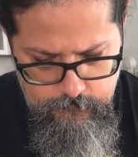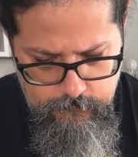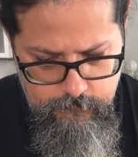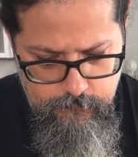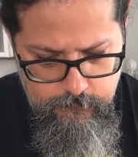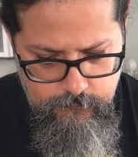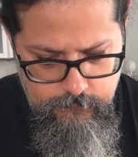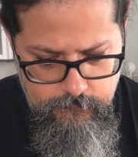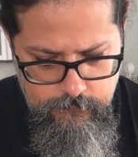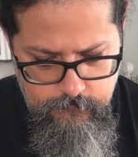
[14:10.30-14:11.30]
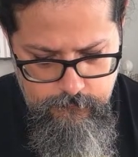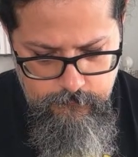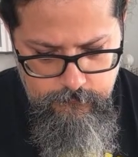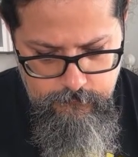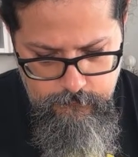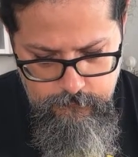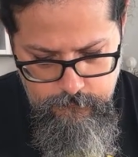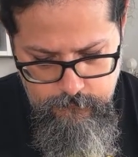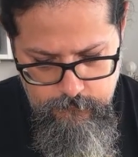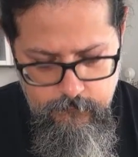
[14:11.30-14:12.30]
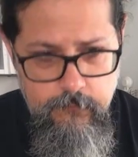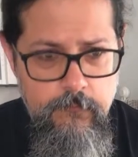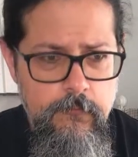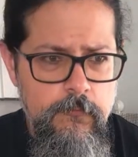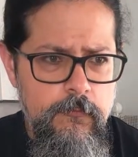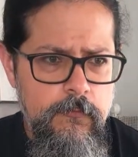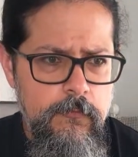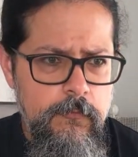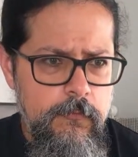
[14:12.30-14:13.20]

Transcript: about the vinegar you're using.